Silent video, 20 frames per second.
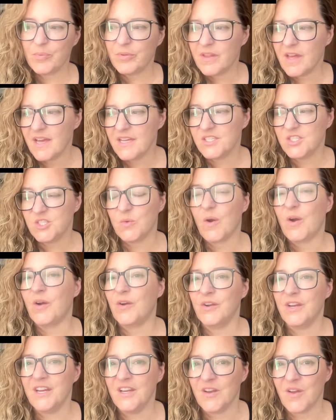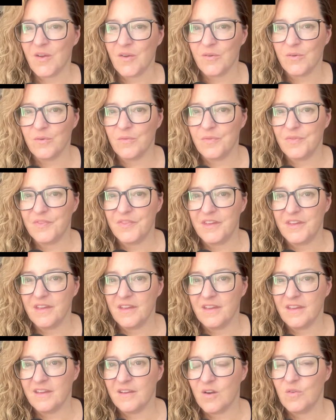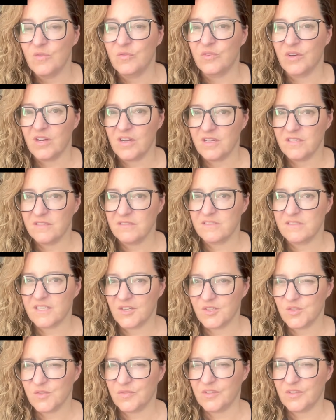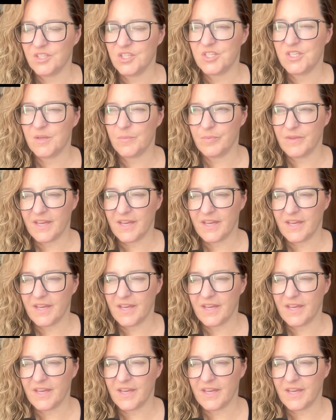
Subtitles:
Plus, you already know the overall schedule for the ship,